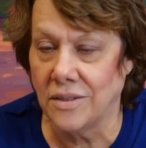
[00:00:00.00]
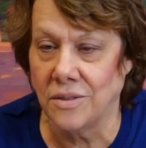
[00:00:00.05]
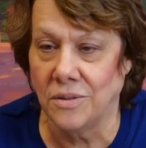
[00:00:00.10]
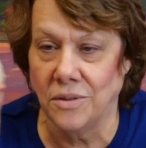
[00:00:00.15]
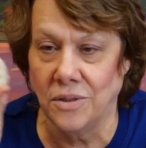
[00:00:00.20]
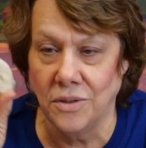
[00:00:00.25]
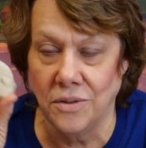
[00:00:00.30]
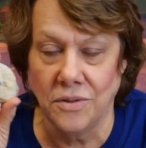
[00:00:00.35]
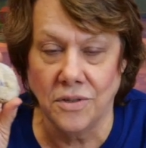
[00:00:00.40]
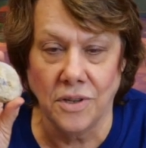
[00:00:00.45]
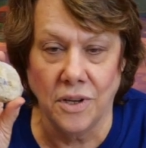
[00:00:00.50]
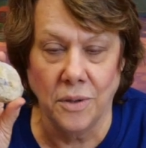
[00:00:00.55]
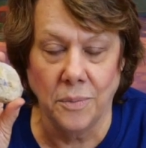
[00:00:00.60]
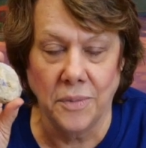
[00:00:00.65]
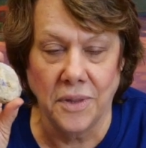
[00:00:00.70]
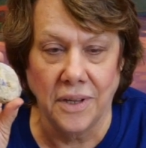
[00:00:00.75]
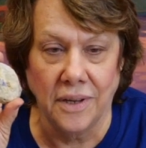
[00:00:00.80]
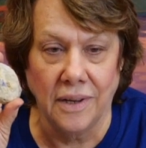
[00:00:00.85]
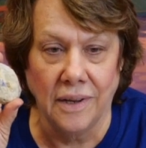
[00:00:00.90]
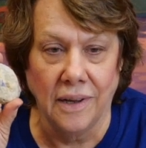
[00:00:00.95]
or do
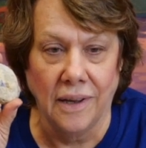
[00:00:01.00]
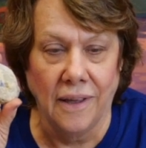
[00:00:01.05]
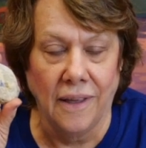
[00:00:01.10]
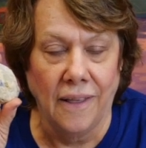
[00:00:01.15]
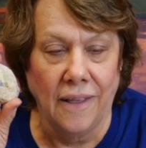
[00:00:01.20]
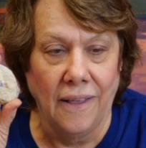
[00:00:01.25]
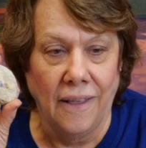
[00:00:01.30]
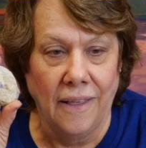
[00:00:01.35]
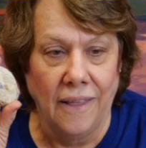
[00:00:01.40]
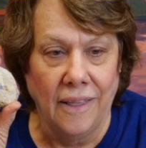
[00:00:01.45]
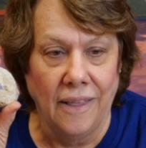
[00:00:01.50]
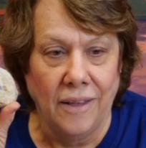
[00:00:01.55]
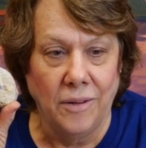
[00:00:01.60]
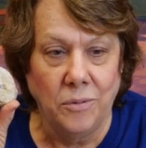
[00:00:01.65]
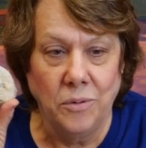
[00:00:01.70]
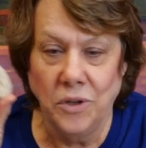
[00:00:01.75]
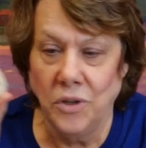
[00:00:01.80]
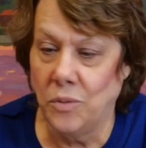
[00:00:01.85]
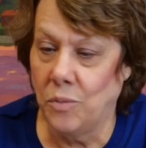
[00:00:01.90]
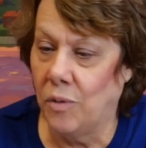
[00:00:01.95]
something
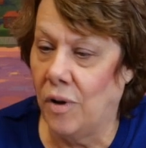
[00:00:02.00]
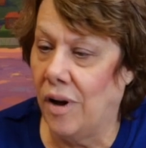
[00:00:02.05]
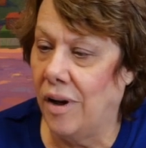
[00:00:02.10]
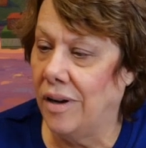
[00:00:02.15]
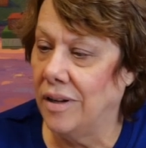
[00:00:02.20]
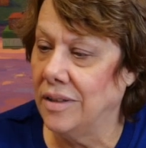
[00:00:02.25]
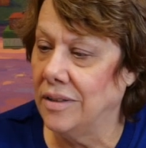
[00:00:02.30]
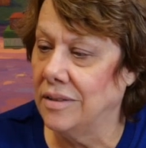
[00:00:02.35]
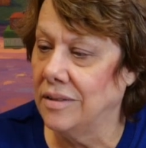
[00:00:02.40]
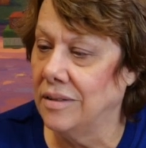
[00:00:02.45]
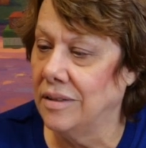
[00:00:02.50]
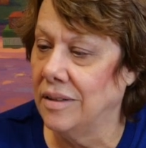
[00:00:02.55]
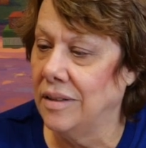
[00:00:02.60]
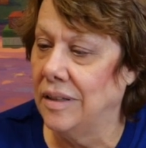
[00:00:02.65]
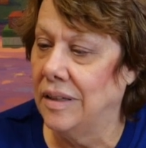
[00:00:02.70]
with rocks.